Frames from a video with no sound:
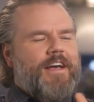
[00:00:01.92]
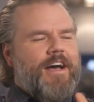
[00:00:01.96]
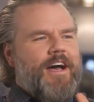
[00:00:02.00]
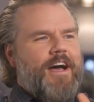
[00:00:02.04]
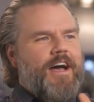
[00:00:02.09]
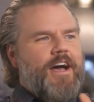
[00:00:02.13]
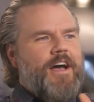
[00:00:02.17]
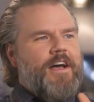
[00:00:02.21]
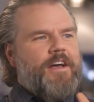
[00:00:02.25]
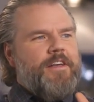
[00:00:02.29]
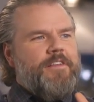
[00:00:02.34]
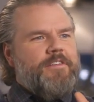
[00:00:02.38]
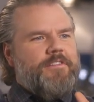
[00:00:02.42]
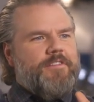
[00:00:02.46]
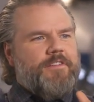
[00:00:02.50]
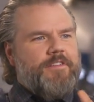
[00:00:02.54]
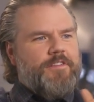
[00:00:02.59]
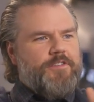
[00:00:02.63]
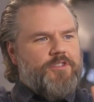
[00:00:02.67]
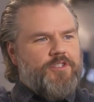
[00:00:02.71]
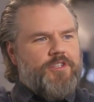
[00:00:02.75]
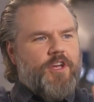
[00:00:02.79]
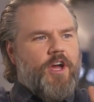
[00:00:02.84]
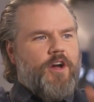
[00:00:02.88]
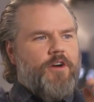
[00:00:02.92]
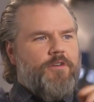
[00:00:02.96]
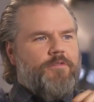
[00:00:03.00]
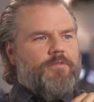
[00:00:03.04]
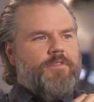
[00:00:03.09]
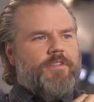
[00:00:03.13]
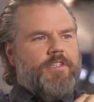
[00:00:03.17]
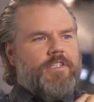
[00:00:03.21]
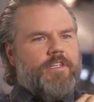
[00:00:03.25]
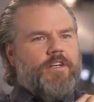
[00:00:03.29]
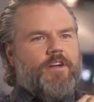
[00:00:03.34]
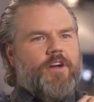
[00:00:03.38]
Uh, so this show,
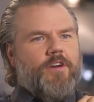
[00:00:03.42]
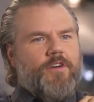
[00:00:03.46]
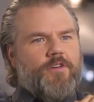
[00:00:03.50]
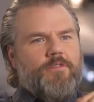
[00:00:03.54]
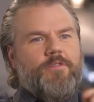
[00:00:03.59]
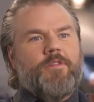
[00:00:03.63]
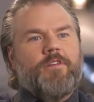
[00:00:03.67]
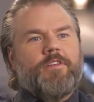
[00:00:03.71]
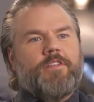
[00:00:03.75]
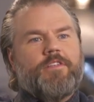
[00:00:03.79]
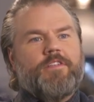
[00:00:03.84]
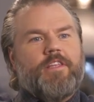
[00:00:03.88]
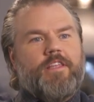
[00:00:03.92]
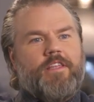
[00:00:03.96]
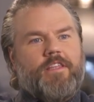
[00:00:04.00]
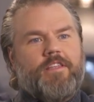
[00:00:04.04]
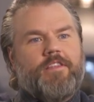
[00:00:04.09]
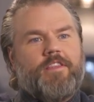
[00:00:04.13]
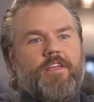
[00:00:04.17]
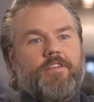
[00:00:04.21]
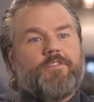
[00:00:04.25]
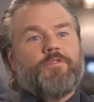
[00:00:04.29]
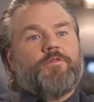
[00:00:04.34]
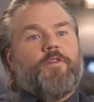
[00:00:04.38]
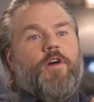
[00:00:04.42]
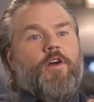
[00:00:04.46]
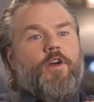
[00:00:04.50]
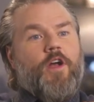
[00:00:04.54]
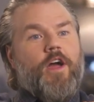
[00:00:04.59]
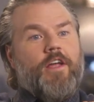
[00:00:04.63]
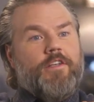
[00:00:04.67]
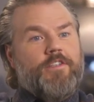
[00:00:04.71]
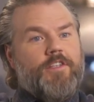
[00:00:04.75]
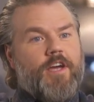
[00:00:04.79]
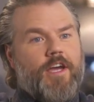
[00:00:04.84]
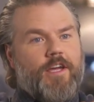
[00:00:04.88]
our uh, thus far
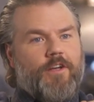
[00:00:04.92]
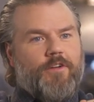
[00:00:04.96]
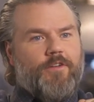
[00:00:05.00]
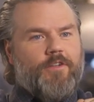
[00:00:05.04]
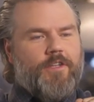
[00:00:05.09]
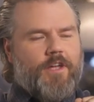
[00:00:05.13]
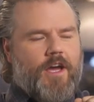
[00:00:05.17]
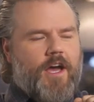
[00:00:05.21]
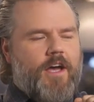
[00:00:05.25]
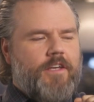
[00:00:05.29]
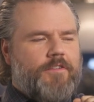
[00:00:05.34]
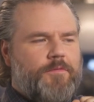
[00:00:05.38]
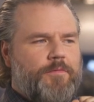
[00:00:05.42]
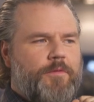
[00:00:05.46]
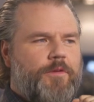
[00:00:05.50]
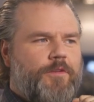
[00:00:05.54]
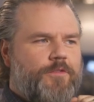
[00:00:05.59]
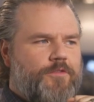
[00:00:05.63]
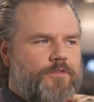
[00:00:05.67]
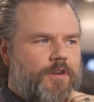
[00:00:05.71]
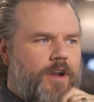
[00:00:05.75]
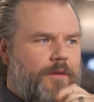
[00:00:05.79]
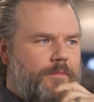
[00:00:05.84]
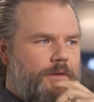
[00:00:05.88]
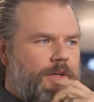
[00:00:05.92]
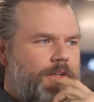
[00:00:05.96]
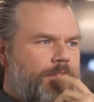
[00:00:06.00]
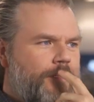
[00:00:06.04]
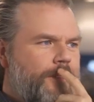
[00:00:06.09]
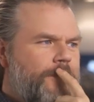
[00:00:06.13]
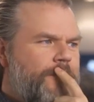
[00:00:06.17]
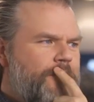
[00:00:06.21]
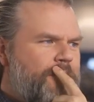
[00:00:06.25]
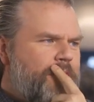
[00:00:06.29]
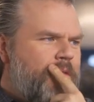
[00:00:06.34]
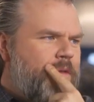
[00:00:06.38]
untitled hospital drama,
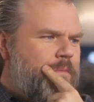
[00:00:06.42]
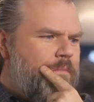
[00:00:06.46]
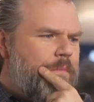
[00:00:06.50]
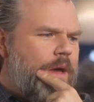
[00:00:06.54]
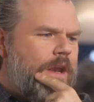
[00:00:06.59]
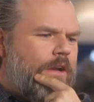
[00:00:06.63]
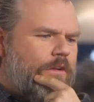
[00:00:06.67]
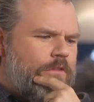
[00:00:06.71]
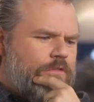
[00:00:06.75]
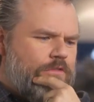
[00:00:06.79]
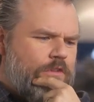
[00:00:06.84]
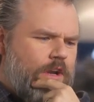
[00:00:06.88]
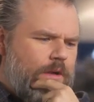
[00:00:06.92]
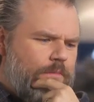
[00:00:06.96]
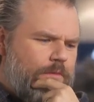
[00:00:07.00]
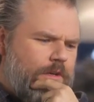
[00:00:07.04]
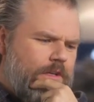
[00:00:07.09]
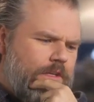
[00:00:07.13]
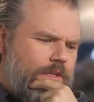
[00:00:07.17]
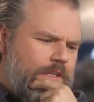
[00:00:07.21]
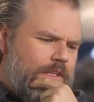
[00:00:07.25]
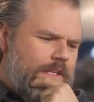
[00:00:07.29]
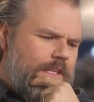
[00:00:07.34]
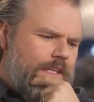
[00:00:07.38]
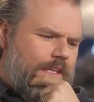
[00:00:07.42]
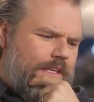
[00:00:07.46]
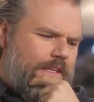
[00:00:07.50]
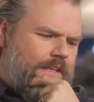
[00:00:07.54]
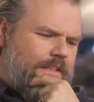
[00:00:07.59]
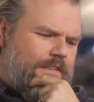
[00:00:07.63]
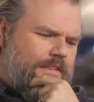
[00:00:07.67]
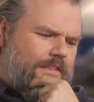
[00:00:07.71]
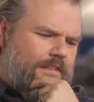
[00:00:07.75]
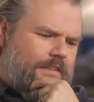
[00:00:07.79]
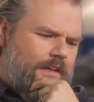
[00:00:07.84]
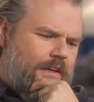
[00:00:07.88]
medical drama,
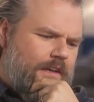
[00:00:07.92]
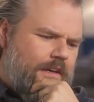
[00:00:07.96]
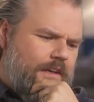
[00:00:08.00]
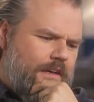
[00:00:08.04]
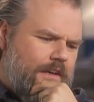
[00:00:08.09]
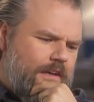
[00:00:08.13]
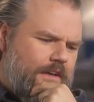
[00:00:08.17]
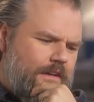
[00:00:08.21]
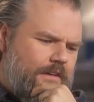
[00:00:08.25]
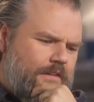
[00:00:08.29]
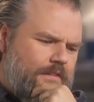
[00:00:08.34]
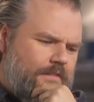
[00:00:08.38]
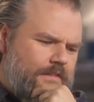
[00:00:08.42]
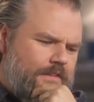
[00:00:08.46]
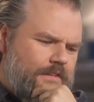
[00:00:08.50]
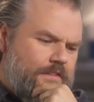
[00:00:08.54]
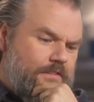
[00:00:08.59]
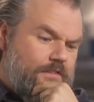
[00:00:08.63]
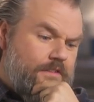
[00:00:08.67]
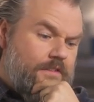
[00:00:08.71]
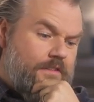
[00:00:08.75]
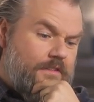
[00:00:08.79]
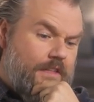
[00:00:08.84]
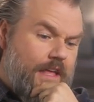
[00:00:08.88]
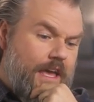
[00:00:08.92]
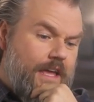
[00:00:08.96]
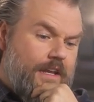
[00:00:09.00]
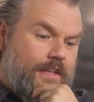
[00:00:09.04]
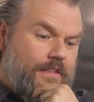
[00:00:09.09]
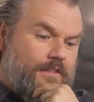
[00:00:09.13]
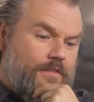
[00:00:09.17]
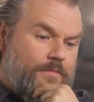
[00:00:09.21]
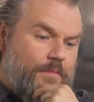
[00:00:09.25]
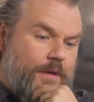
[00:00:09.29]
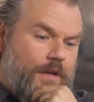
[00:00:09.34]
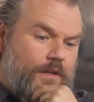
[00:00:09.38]
is uh, is just that.
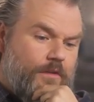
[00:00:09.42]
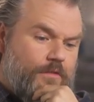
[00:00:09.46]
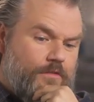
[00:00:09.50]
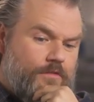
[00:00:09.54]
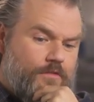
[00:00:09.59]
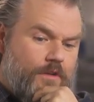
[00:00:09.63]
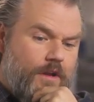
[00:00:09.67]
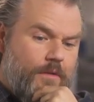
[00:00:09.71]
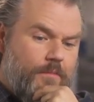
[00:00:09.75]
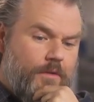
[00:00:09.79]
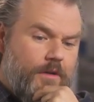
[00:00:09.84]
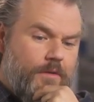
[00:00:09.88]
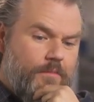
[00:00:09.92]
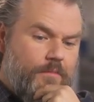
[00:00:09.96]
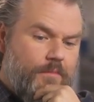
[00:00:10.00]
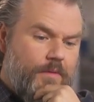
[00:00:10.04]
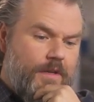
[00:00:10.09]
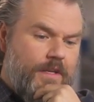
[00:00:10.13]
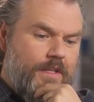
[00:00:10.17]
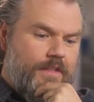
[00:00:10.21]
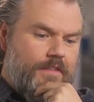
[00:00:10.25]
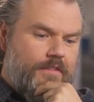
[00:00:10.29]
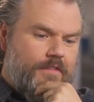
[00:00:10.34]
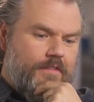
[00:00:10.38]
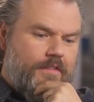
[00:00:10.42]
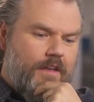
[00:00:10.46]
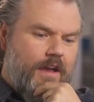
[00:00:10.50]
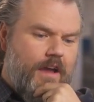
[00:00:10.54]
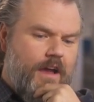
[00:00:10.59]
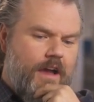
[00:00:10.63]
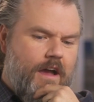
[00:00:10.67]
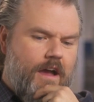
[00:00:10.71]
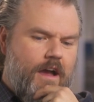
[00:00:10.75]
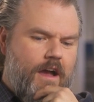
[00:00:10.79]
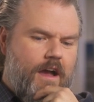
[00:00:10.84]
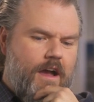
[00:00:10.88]
It's a medical drama, but it's
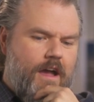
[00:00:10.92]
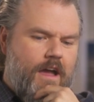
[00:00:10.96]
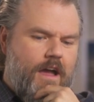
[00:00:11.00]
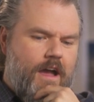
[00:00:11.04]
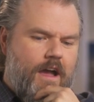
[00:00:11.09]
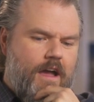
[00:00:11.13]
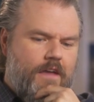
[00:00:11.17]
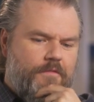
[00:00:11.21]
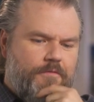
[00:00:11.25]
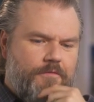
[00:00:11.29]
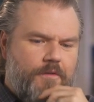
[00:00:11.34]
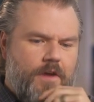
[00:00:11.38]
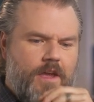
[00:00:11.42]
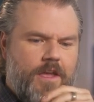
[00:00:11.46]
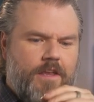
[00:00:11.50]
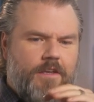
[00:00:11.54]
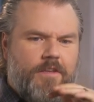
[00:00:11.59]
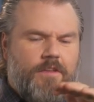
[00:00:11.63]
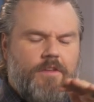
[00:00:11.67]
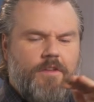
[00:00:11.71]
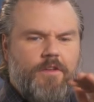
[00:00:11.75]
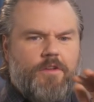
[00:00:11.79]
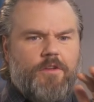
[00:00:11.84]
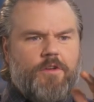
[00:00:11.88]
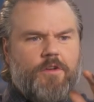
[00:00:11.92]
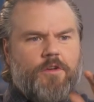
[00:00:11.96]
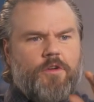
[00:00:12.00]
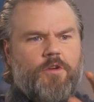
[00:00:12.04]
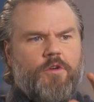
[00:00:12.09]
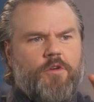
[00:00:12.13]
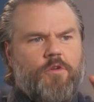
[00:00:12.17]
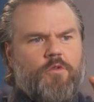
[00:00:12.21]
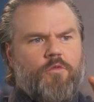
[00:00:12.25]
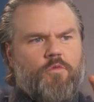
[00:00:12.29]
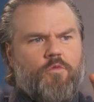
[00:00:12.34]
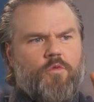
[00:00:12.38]
I, I, find
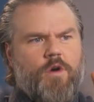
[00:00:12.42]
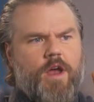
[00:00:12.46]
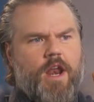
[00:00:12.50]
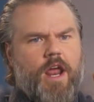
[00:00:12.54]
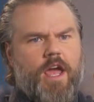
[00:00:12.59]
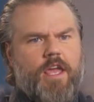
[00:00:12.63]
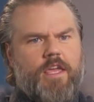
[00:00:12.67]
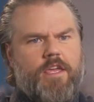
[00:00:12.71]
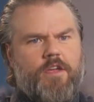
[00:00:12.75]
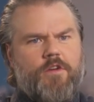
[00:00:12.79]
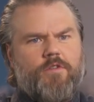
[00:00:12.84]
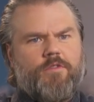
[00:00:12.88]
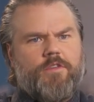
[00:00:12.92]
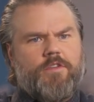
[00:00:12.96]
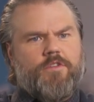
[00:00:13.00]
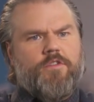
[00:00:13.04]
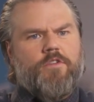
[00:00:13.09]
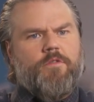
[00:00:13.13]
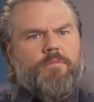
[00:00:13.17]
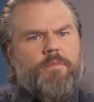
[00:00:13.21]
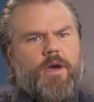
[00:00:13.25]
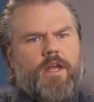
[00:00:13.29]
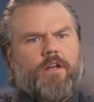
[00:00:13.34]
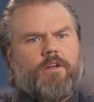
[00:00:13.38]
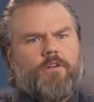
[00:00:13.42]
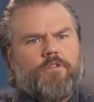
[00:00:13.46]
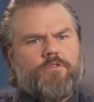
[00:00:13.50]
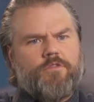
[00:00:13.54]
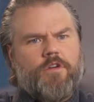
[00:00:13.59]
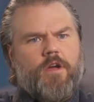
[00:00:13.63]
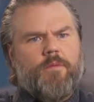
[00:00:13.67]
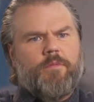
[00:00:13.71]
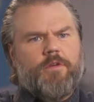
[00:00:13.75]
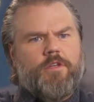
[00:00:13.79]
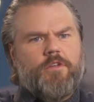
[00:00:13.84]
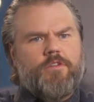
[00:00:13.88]
when I hear the term medical
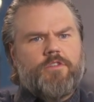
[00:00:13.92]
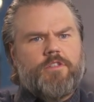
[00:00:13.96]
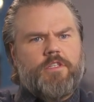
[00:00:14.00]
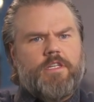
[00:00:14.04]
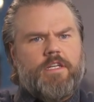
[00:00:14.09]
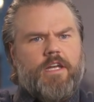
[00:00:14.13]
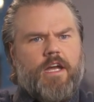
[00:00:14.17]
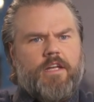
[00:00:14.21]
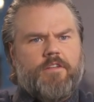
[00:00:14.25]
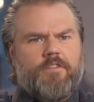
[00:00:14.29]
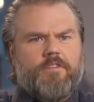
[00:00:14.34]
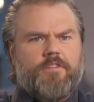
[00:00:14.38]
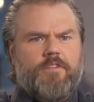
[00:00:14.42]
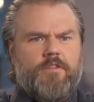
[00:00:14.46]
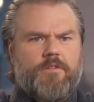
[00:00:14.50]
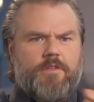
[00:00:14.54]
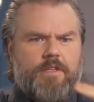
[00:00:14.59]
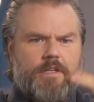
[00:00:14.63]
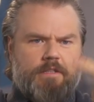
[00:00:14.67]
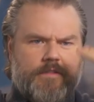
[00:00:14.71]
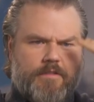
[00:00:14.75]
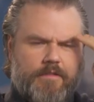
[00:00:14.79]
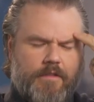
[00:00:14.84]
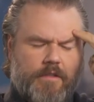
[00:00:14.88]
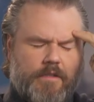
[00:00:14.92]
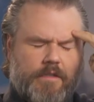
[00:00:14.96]
drama, usually I just do this,